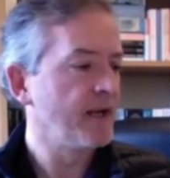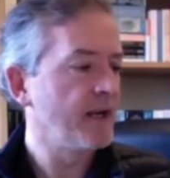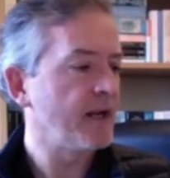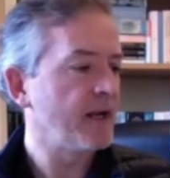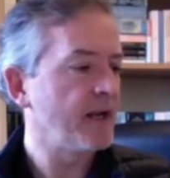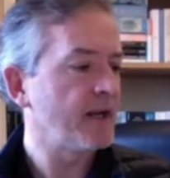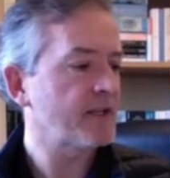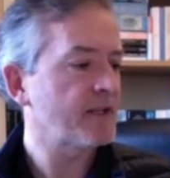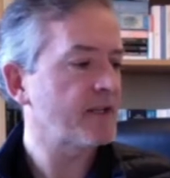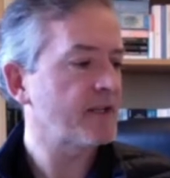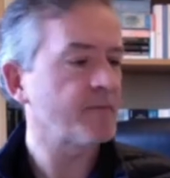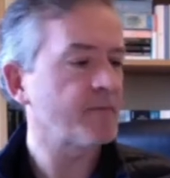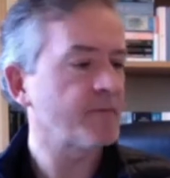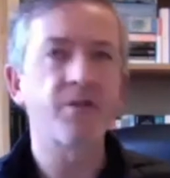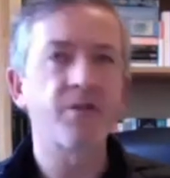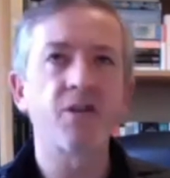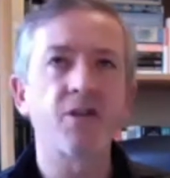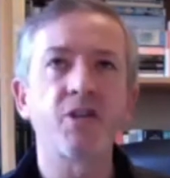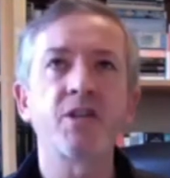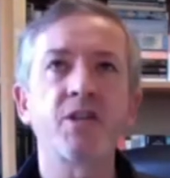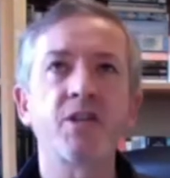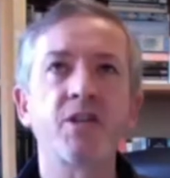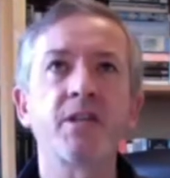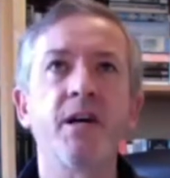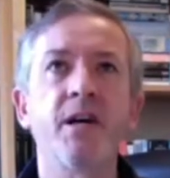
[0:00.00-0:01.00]
sometimes the
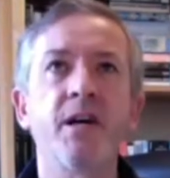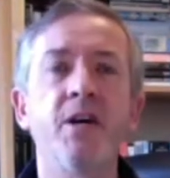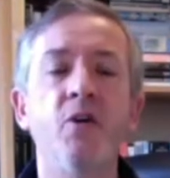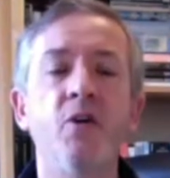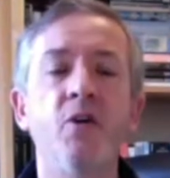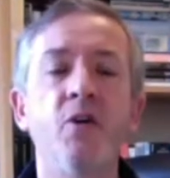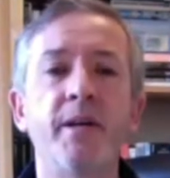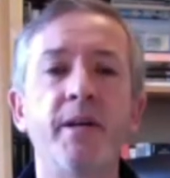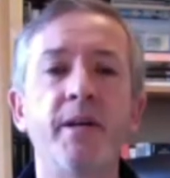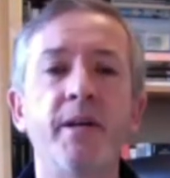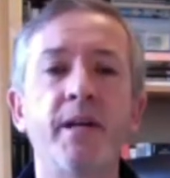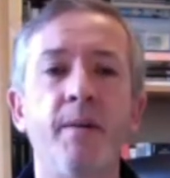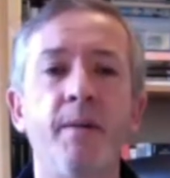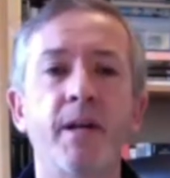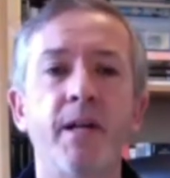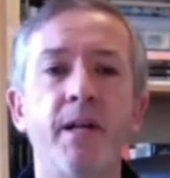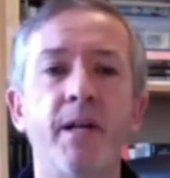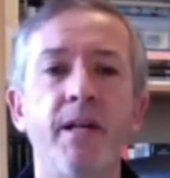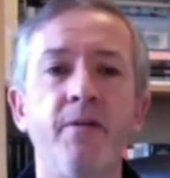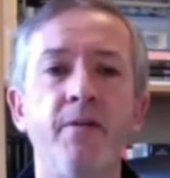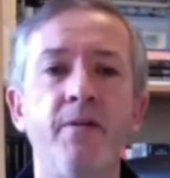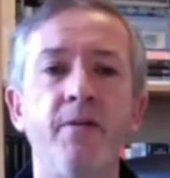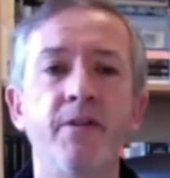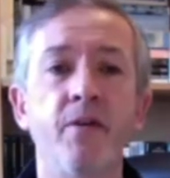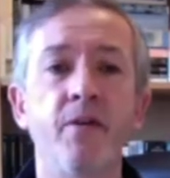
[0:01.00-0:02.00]
style become
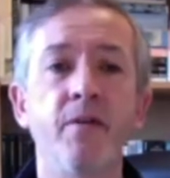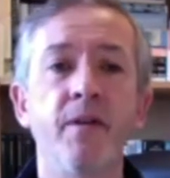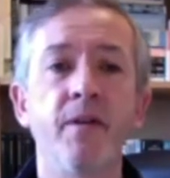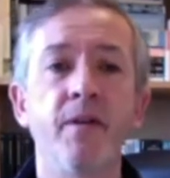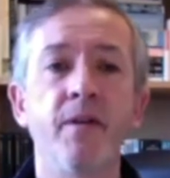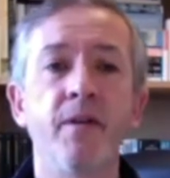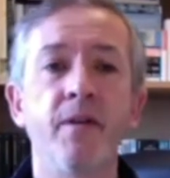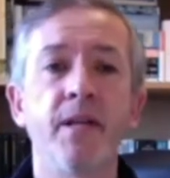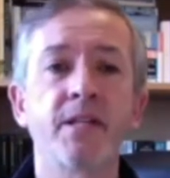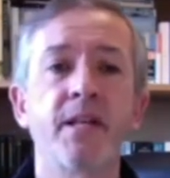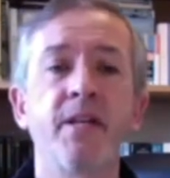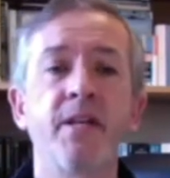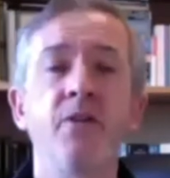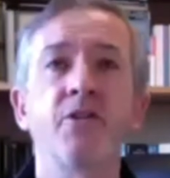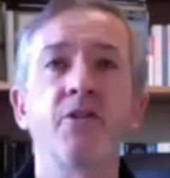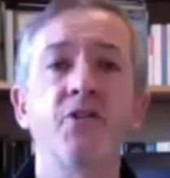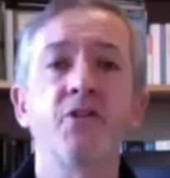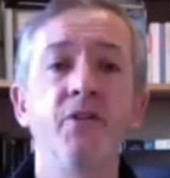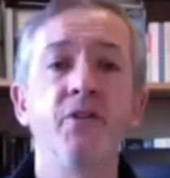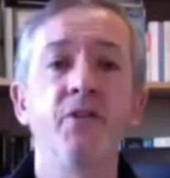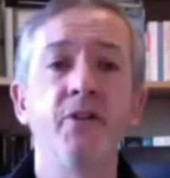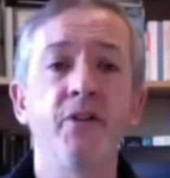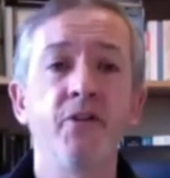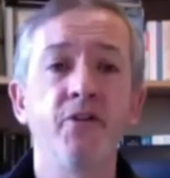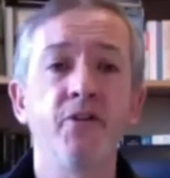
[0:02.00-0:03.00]
clearer. So let's say you're a
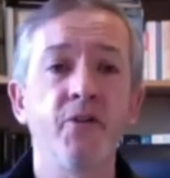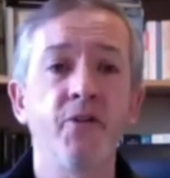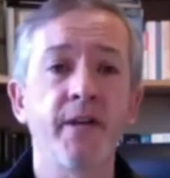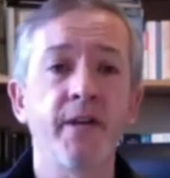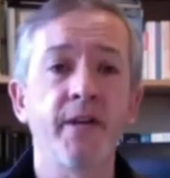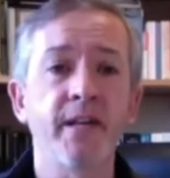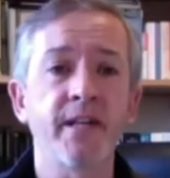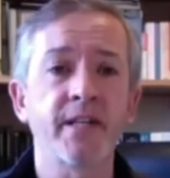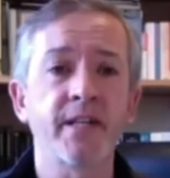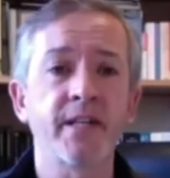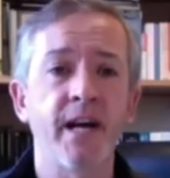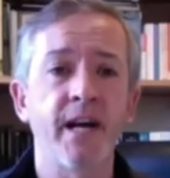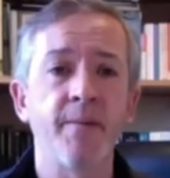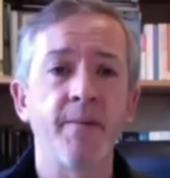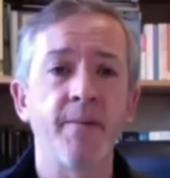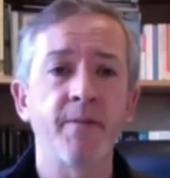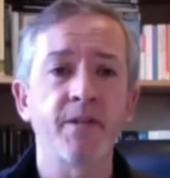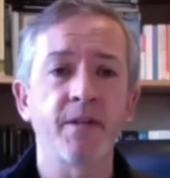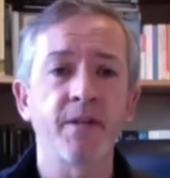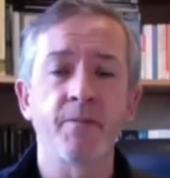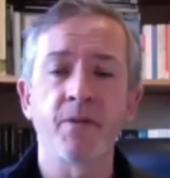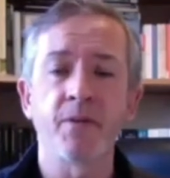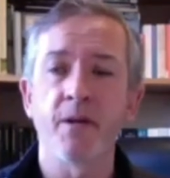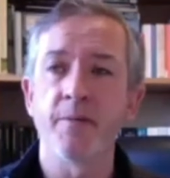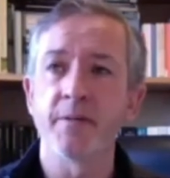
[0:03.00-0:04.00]
student and you're doing an exam,
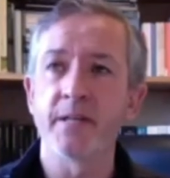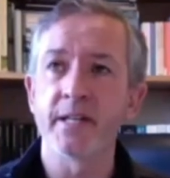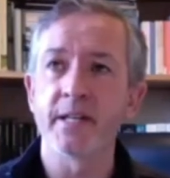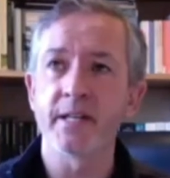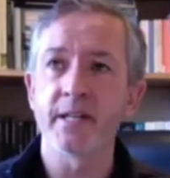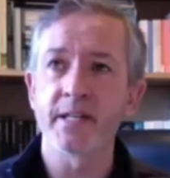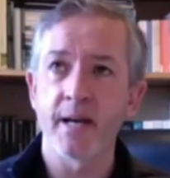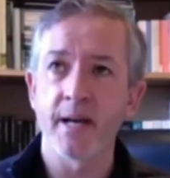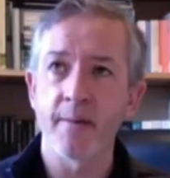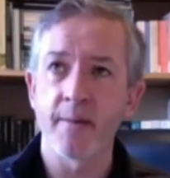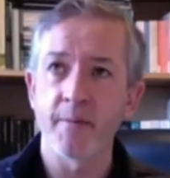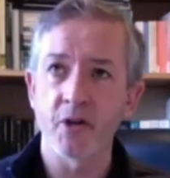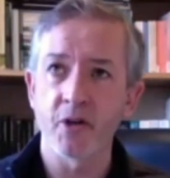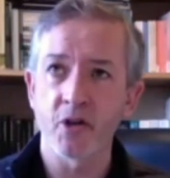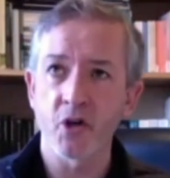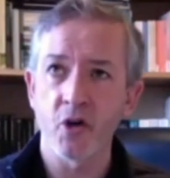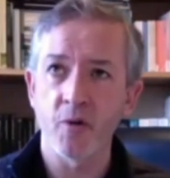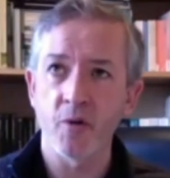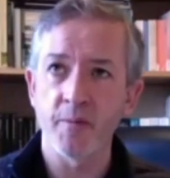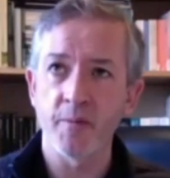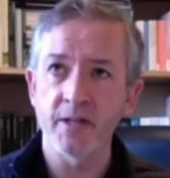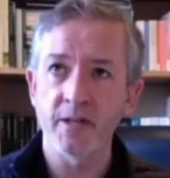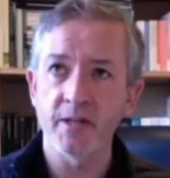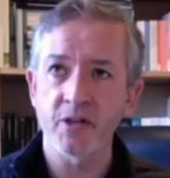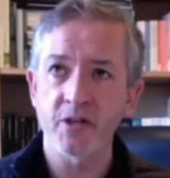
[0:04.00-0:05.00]
and sometimes an examiner
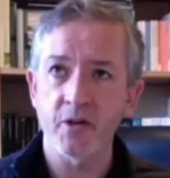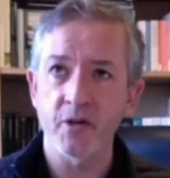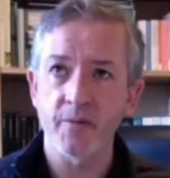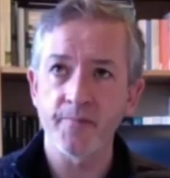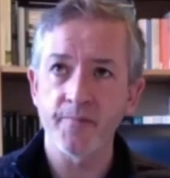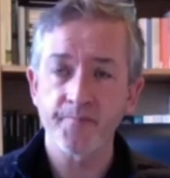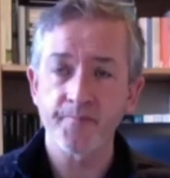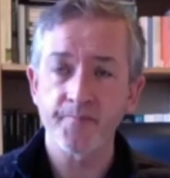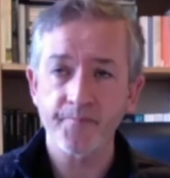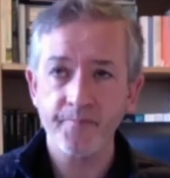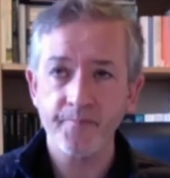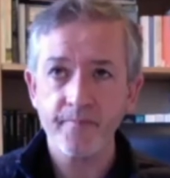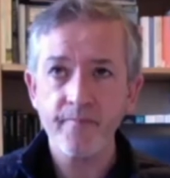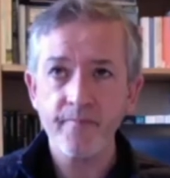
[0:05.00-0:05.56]
comments on